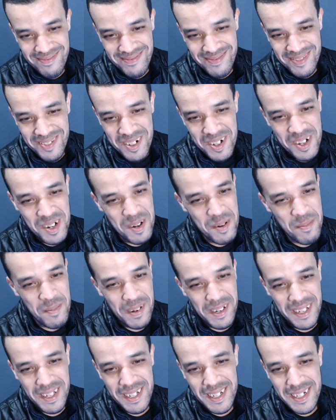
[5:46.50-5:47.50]
oh
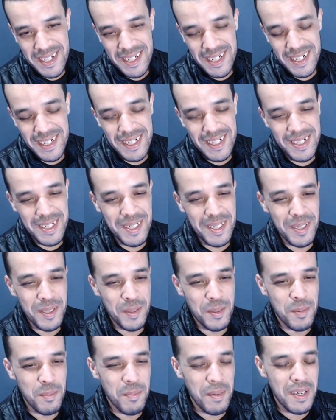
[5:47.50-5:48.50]
my god,
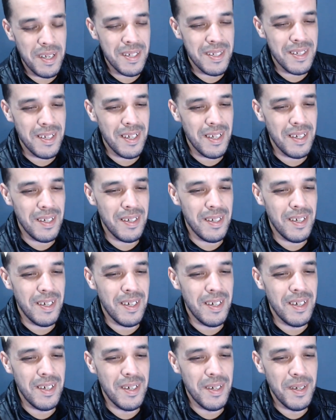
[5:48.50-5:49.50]

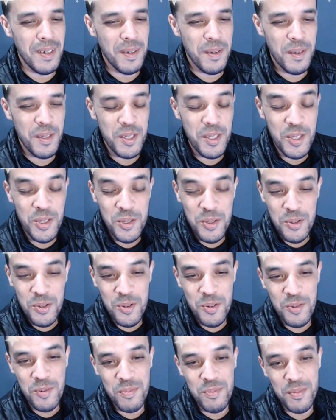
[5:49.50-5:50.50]
mashallah,
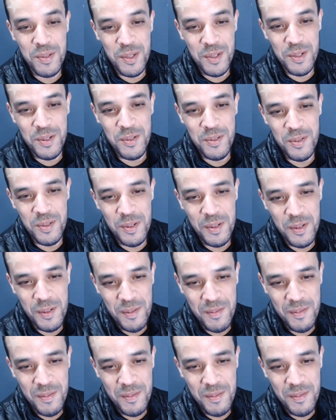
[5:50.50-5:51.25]
so beautiful.